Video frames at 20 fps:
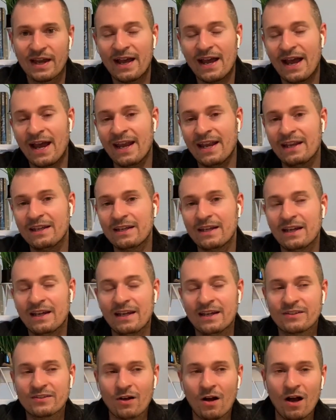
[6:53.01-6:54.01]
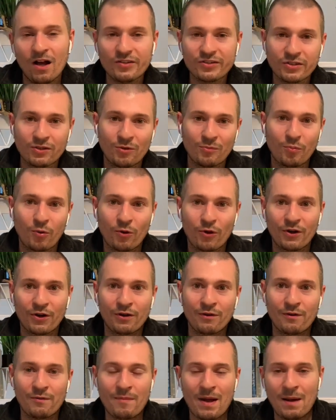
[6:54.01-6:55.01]
And it's also important to
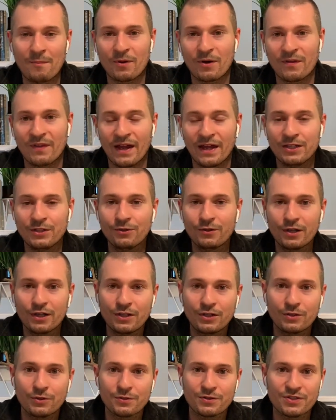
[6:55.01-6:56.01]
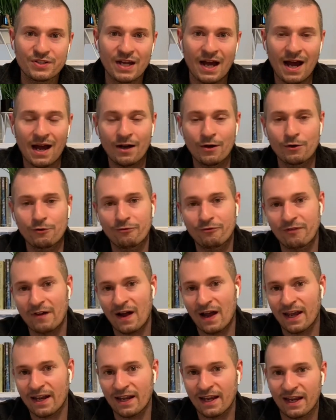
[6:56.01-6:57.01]
remember that you could use Yahoo
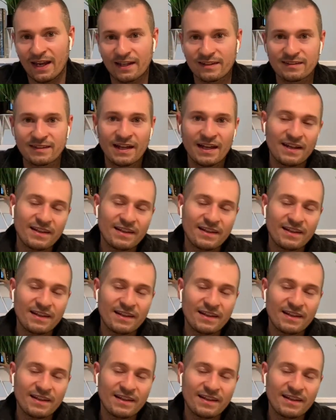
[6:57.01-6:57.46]
Finance,